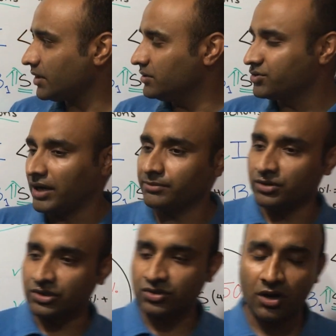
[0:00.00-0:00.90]
So I'm
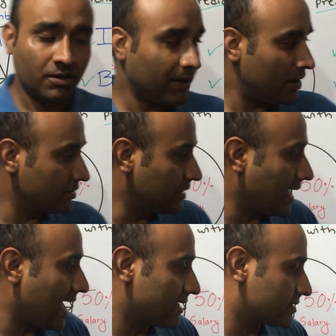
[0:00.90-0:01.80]
going to talk about it
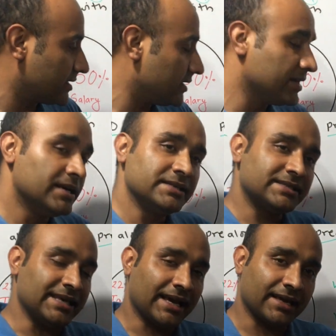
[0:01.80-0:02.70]
as the
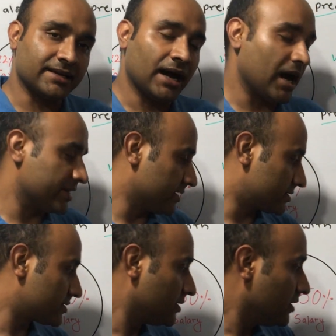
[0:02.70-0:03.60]
second
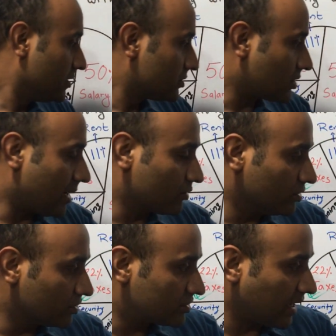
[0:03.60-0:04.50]
highest. So I'm
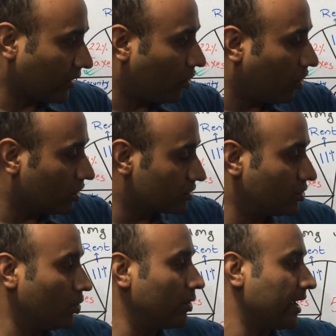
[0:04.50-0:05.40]
going to say,
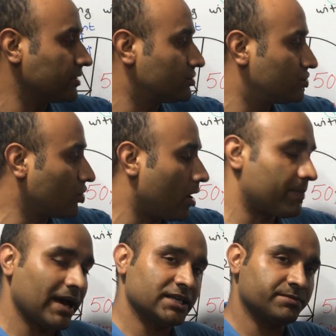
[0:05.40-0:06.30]
although a
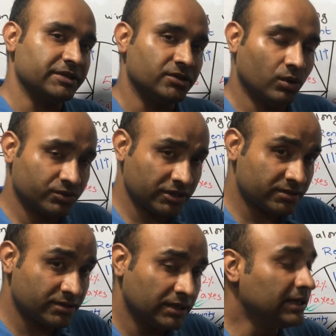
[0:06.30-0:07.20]
drop has been
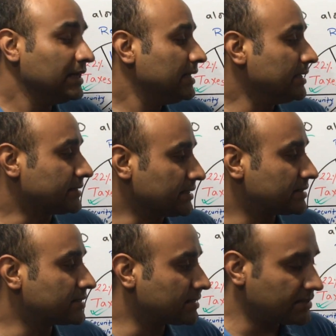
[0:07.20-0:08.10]
noticed, it
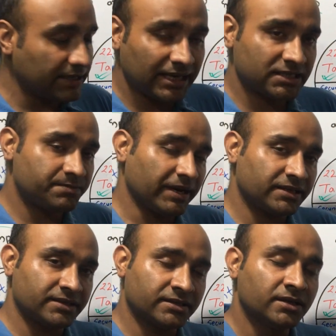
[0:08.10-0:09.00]
is still
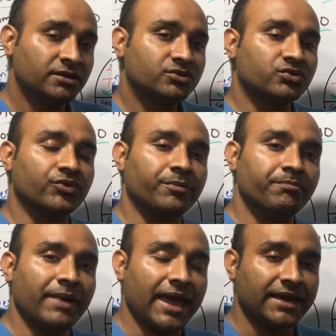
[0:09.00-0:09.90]
expected to
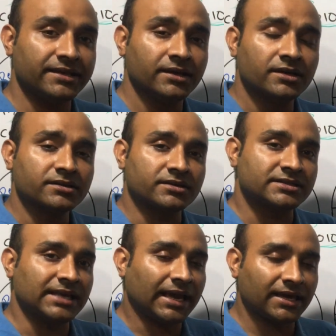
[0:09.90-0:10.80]
remain the
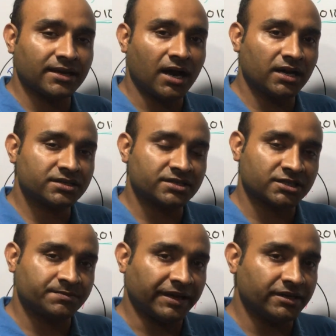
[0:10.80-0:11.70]
second highest
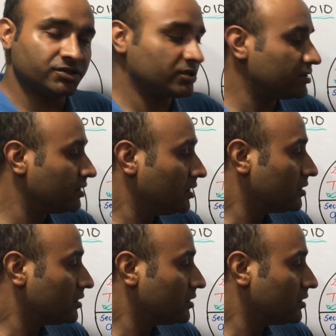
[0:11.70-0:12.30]
expenditure